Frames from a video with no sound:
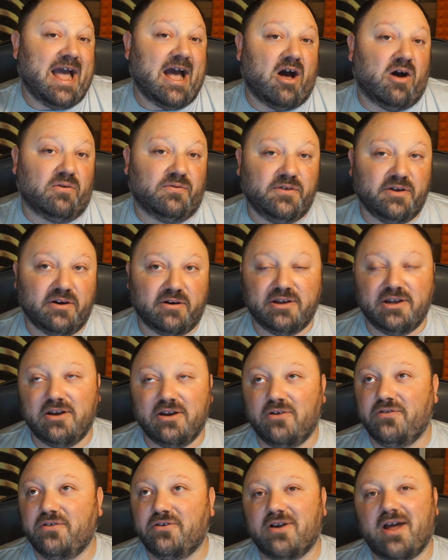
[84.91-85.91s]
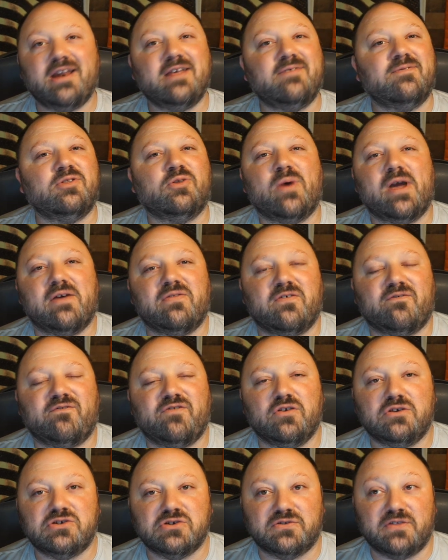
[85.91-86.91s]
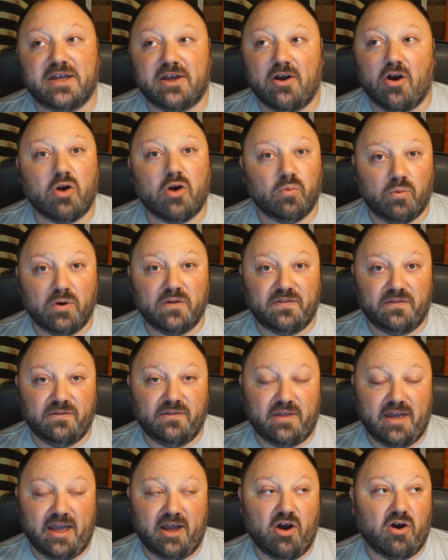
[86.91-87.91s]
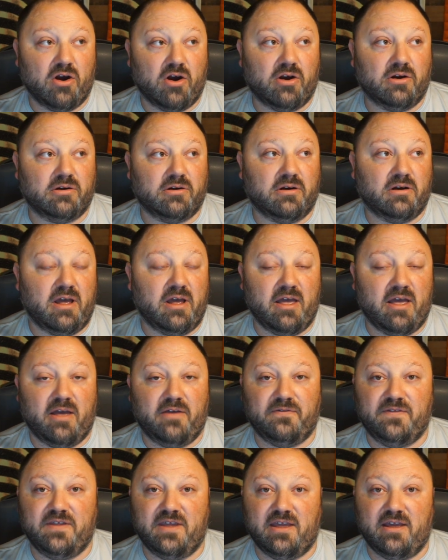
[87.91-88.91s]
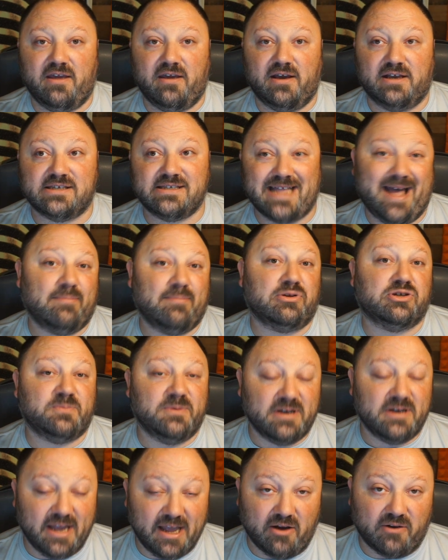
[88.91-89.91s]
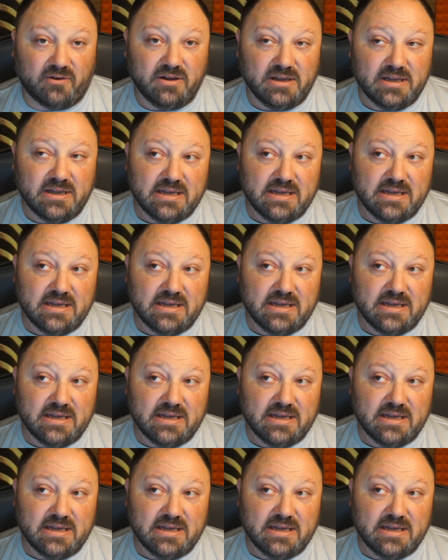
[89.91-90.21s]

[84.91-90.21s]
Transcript: now they're you know they're not even the way of the future they are what they are uh, the establishment now